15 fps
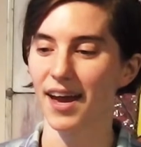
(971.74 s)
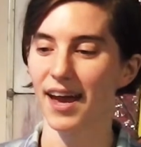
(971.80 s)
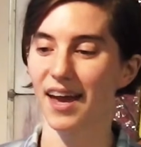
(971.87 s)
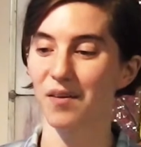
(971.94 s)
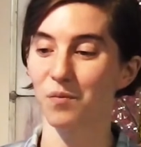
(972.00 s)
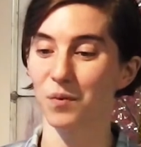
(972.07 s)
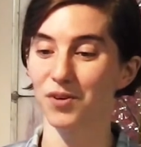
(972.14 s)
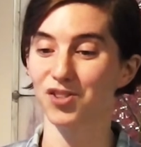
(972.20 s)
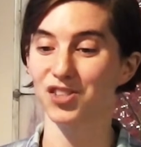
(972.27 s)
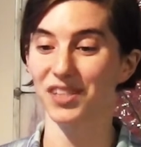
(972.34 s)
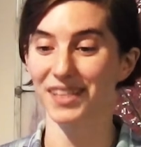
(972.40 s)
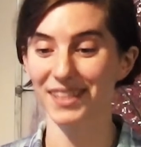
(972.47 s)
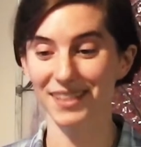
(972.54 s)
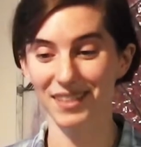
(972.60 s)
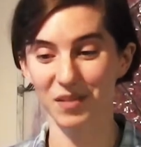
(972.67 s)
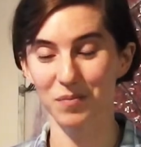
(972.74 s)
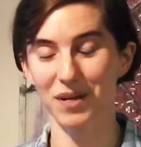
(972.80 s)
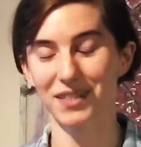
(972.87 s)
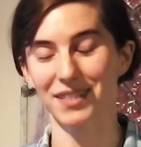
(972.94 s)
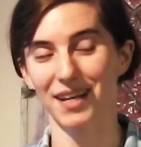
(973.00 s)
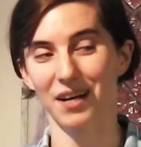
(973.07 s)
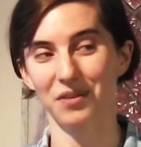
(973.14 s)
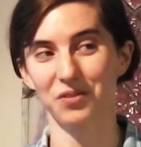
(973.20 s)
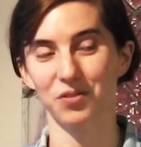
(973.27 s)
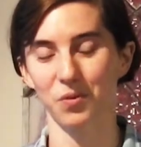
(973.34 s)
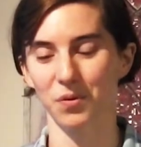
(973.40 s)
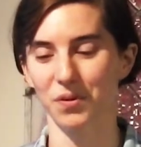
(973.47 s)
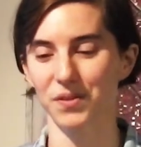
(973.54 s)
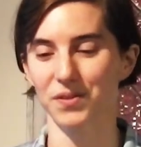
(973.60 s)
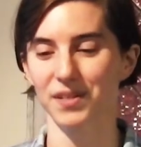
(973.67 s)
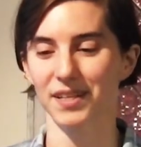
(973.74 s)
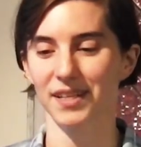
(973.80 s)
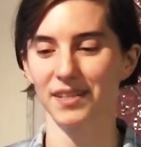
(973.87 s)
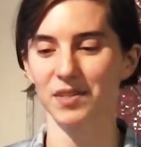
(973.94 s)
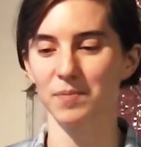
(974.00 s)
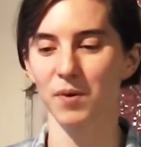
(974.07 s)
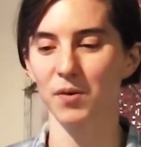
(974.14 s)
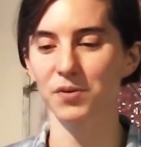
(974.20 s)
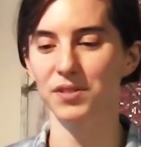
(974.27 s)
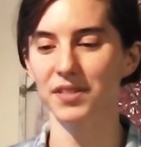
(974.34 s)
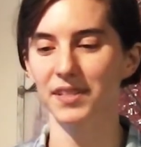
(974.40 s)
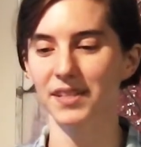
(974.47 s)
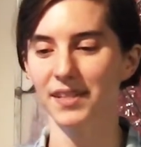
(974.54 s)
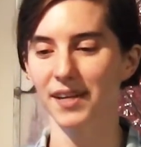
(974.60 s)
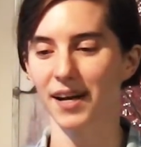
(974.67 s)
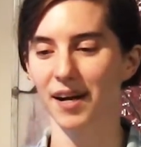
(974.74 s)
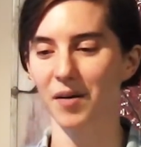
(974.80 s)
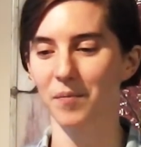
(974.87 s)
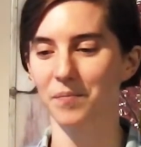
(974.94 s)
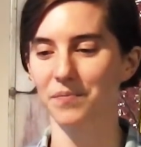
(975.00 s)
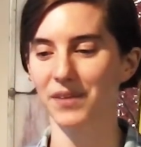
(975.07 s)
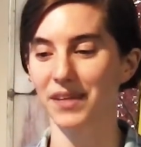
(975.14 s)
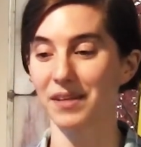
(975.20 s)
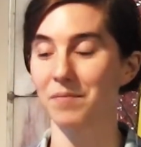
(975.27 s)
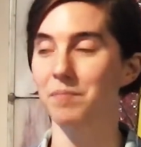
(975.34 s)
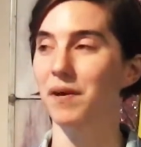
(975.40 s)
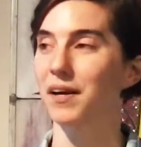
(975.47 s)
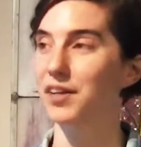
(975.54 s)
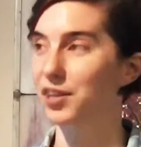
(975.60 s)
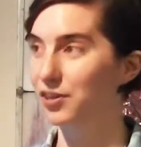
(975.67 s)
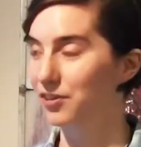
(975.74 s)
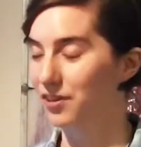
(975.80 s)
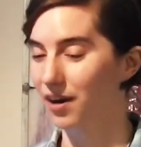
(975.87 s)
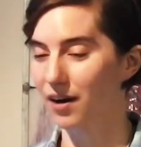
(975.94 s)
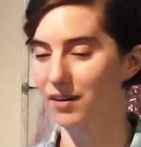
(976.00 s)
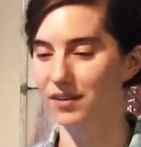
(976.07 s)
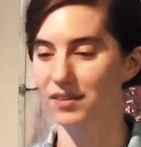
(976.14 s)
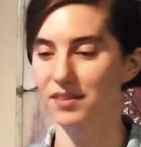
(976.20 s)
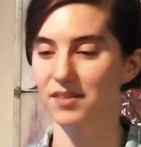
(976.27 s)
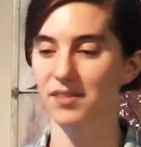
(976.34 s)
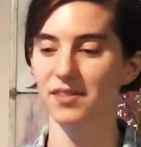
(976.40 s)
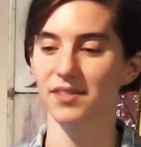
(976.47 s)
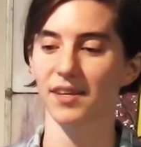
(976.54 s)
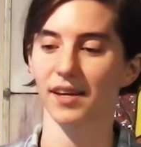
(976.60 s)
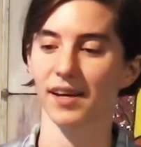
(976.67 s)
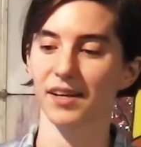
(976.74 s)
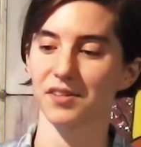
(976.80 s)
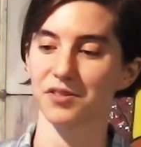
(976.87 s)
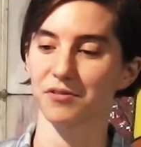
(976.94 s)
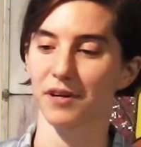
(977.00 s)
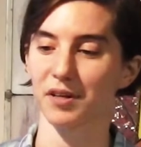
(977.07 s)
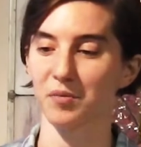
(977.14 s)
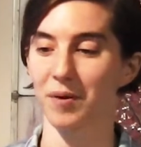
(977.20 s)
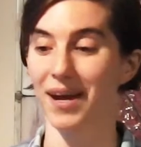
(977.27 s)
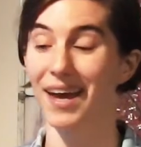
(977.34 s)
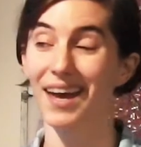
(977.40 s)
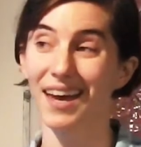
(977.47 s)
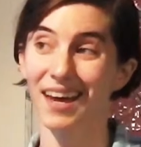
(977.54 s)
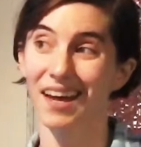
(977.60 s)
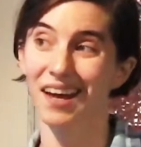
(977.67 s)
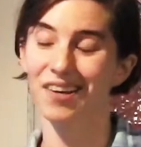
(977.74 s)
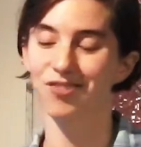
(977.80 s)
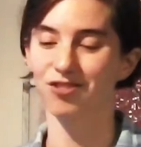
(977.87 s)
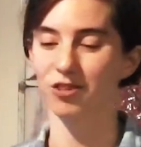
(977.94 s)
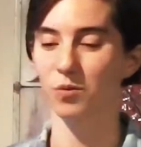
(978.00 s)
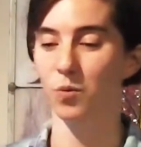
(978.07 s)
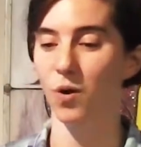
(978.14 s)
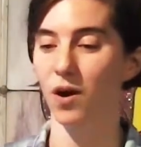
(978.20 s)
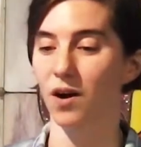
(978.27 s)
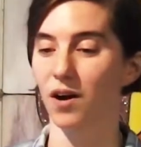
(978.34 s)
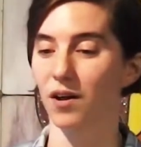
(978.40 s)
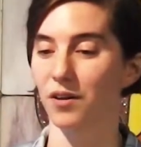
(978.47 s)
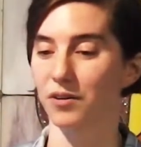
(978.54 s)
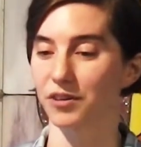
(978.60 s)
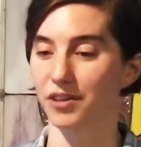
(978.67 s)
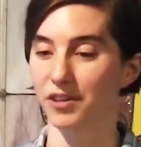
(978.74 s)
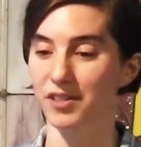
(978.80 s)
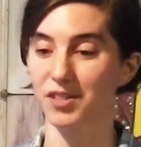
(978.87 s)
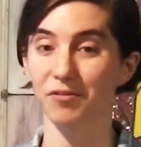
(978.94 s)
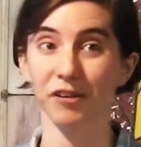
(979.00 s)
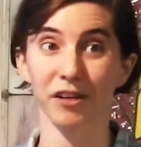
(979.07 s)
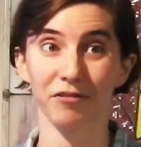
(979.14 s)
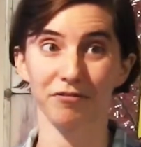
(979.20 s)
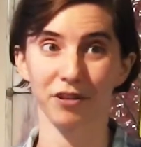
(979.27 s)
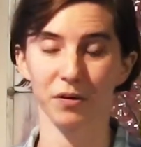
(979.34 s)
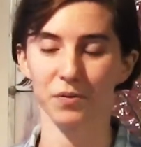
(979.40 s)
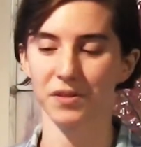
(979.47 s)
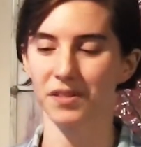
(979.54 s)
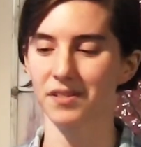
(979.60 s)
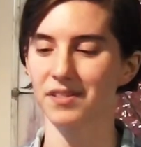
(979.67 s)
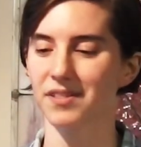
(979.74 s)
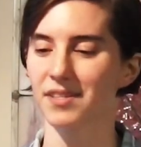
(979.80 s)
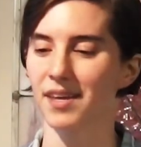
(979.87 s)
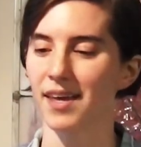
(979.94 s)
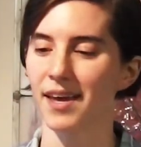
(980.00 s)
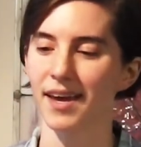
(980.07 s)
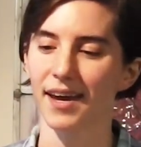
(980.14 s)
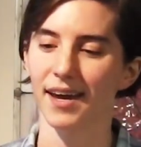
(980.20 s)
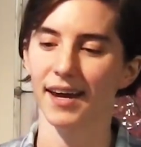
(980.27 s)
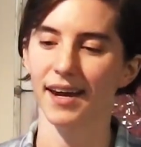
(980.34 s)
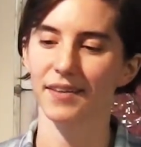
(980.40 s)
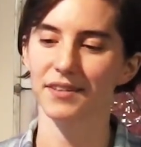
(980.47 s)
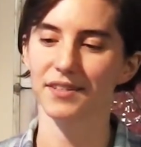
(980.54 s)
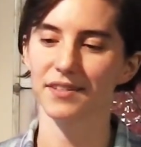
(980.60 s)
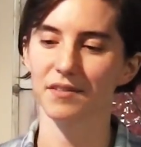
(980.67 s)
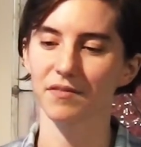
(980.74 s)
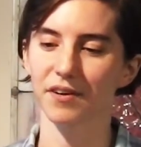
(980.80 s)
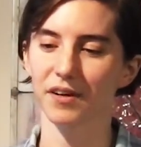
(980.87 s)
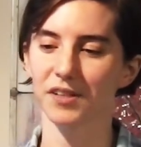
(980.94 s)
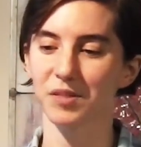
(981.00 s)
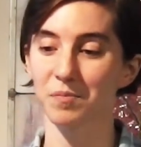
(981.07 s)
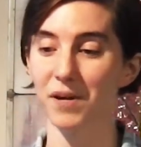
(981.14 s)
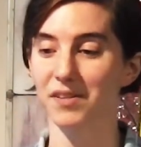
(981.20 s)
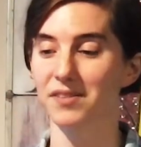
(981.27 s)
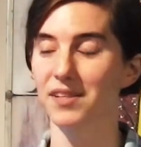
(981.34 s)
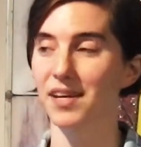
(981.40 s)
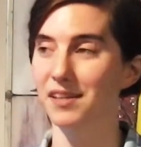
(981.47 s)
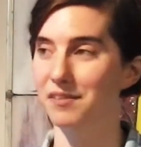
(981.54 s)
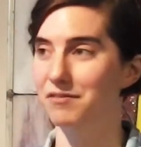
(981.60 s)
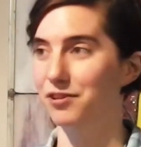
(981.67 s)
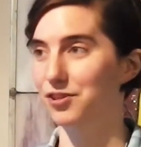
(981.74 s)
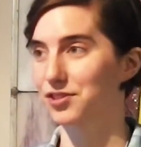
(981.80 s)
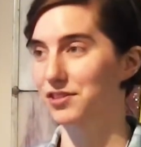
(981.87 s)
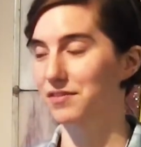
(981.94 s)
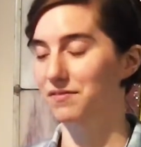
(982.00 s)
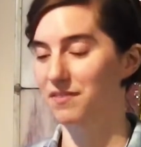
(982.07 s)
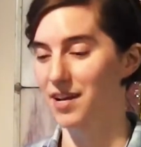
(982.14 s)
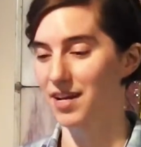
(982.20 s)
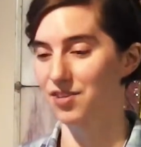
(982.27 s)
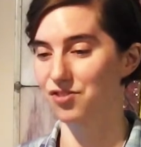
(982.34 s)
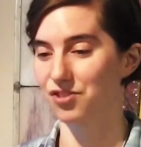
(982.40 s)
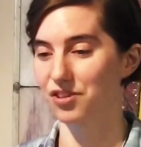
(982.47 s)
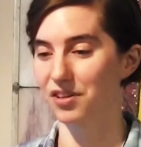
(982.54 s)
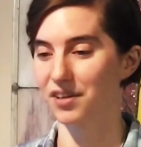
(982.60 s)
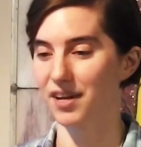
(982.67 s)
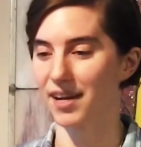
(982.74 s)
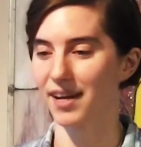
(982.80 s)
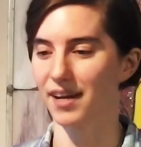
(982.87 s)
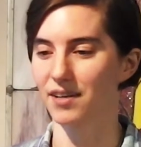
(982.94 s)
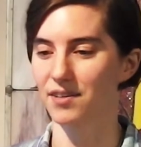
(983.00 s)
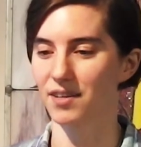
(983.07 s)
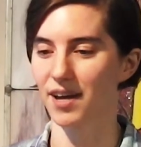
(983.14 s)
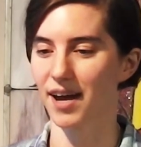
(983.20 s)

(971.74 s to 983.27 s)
and when she is depicted outdoors, it's mostly um, in manicured gardens and surrounded by a hedge or a wall or a screen of roses. Mm -hmm. And this is a very domesticated version of nature, and